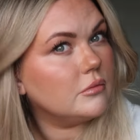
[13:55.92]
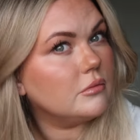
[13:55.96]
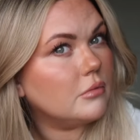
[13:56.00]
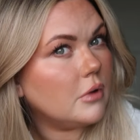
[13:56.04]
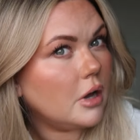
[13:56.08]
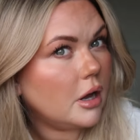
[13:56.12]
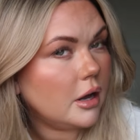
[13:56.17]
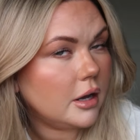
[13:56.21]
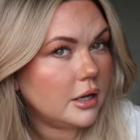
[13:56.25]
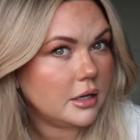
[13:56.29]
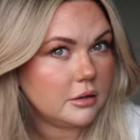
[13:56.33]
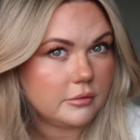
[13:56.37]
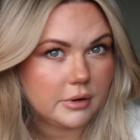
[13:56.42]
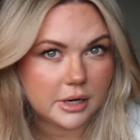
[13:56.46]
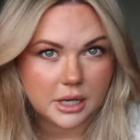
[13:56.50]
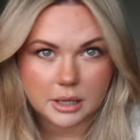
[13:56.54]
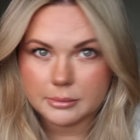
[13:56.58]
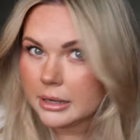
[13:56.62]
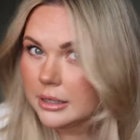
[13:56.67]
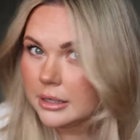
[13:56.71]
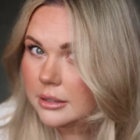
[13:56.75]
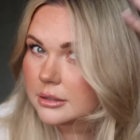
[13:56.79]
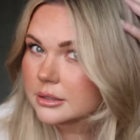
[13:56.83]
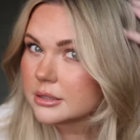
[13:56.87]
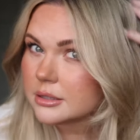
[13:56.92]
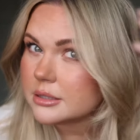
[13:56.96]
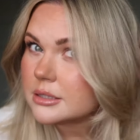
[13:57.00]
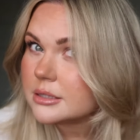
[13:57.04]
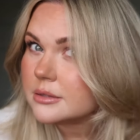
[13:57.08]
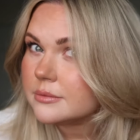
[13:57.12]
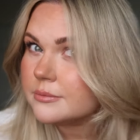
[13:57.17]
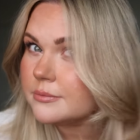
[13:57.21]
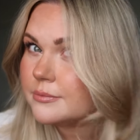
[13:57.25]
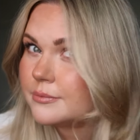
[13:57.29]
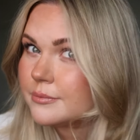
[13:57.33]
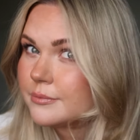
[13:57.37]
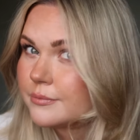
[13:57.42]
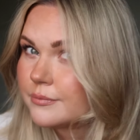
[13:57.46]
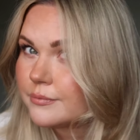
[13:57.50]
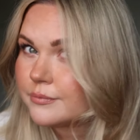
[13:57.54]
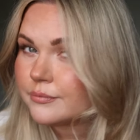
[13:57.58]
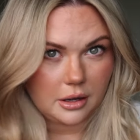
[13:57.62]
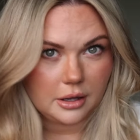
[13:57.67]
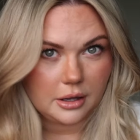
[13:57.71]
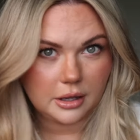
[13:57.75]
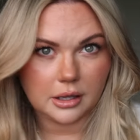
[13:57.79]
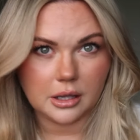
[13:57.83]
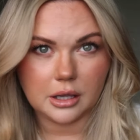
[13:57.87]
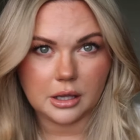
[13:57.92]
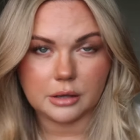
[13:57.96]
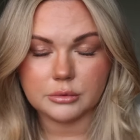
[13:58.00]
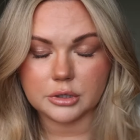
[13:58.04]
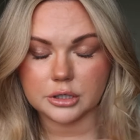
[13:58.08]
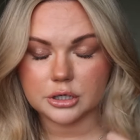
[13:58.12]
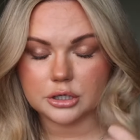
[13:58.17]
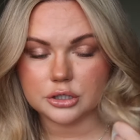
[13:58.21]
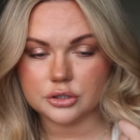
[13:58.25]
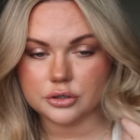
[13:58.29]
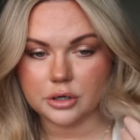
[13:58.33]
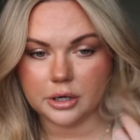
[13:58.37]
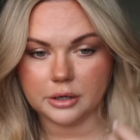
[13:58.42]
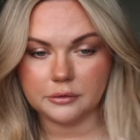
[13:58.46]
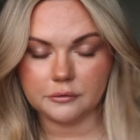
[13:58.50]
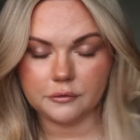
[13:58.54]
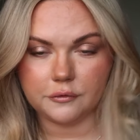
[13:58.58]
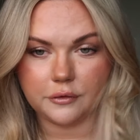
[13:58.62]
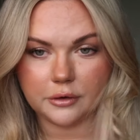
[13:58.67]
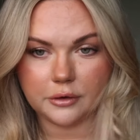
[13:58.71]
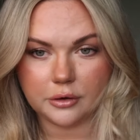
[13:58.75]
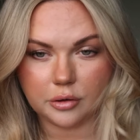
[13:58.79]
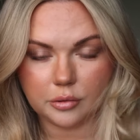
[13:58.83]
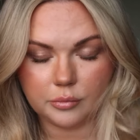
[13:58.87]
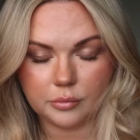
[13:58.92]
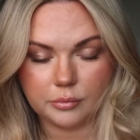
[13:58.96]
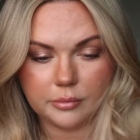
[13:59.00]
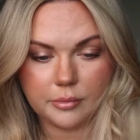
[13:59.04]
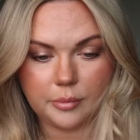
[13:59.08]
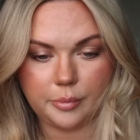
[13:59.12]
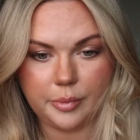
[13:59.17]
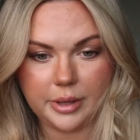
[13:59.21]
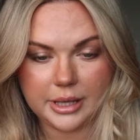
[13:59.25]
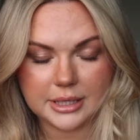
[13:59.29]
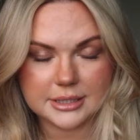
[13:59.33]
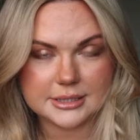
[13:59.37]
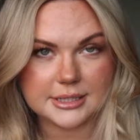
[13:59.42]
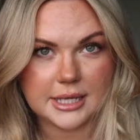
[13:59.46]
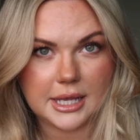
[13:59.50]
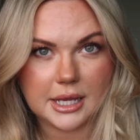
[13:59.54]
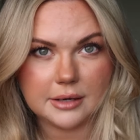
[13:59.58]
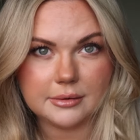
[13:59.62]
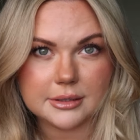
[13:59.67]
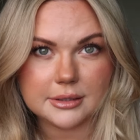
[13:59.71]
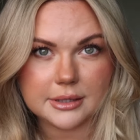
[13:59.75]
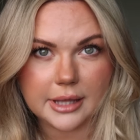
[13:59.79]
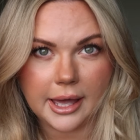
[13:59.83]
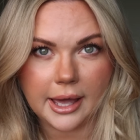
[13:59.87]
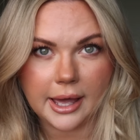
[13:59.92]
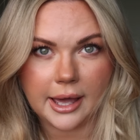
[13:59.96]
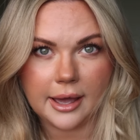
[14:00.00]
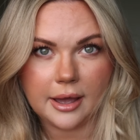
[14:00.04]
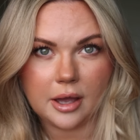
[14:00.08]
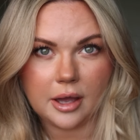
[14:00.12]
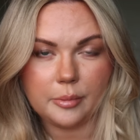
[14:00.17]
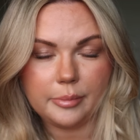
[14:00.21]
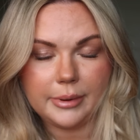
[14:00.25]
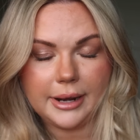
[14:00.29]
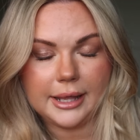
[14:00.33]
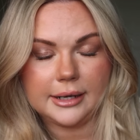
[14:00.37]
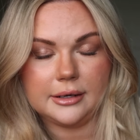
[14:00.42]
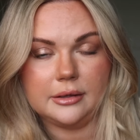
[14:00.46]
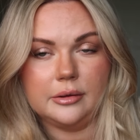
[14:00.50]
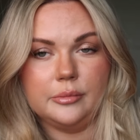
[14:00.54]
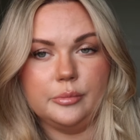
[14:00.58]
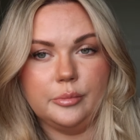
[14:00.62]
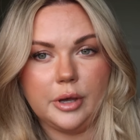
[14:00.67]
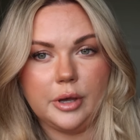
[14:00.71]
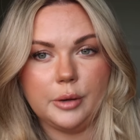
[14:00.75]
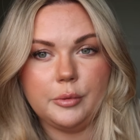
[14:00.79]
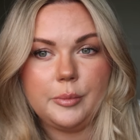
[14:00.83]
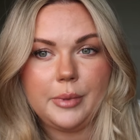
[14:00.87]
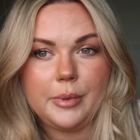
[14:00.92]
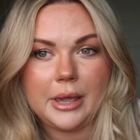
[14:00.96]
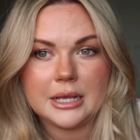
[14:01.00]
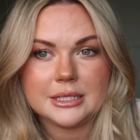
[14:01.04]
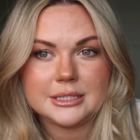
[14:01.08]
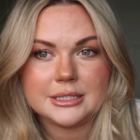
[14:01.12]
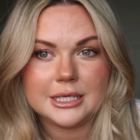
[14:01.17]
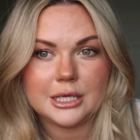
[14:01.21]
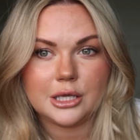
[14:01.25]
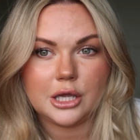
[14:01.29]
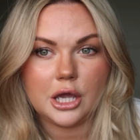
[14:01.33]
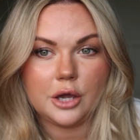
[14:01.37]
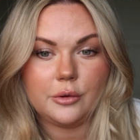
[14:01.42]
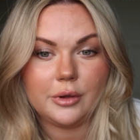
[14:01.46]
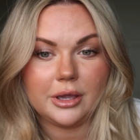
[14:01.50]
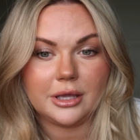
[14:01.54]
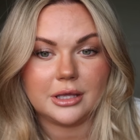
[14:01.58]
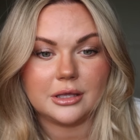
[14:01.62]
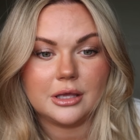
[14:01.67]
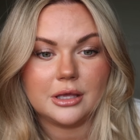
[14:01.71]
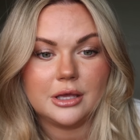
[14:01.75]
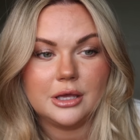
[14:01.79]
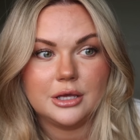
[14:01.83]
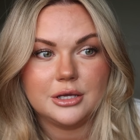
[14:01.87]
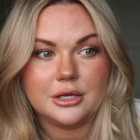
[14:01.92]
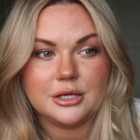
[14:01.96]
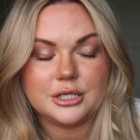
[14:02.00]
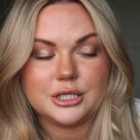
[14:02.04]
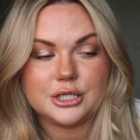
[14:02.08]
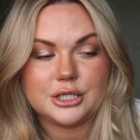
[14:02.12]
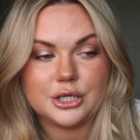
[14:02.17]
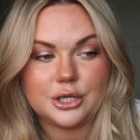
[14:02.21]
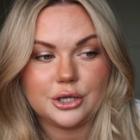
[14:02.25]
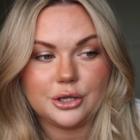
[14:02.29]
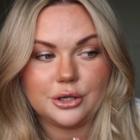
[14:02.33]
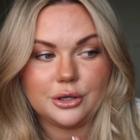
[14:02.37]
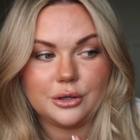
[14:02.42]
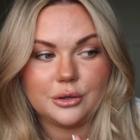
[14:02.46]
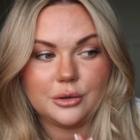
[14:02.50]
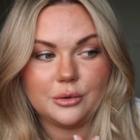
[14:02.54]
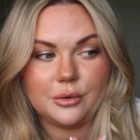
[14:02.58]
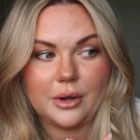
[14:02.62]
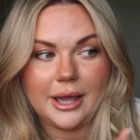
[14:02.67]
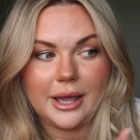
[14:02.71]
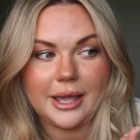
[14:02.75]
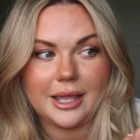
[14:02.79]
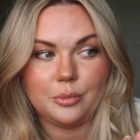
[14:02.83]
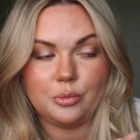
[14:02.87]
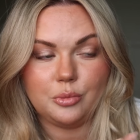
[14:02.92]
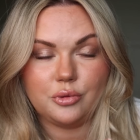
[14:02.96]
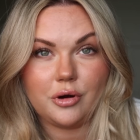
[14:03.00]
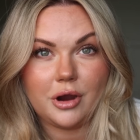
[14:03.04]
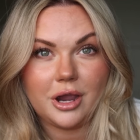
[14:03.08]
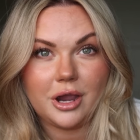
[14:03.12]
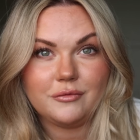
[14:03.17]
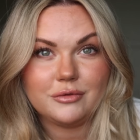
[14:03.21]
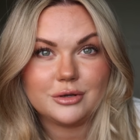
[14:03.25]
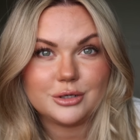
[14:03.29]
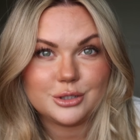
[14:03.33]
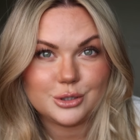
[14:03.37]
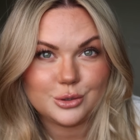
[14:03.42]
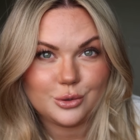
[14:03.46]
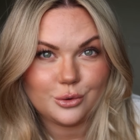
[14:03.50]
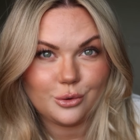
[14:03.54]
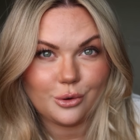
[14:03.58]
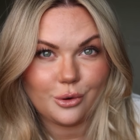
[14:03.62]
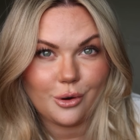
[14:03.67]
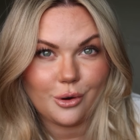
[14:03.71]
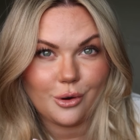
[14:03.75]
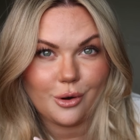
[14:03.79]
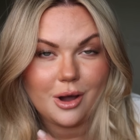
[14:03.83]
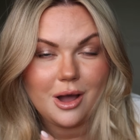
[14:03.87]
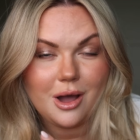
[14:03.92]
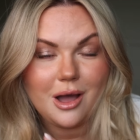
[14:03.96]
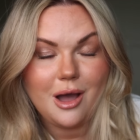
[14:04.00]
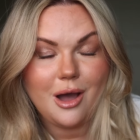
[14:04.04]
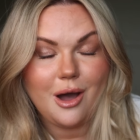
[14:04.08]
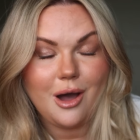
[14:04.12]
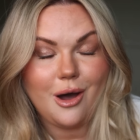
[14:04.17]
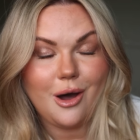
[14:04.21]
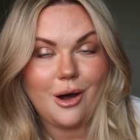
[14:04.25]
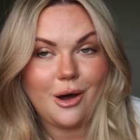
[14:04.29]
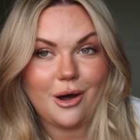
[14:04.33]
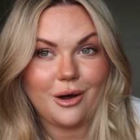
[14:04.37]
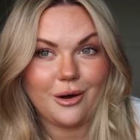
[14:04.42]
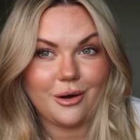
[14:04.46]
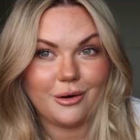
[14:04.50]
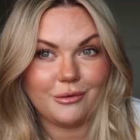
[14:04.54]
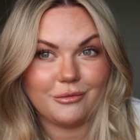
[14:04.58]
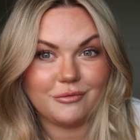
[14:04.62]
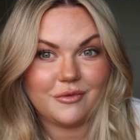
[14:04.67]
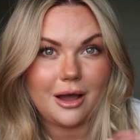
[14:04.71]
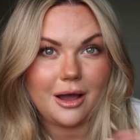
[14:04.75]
highly recommend I am going to try and film bits here and there at Blenheim but we're basically going to a private tour of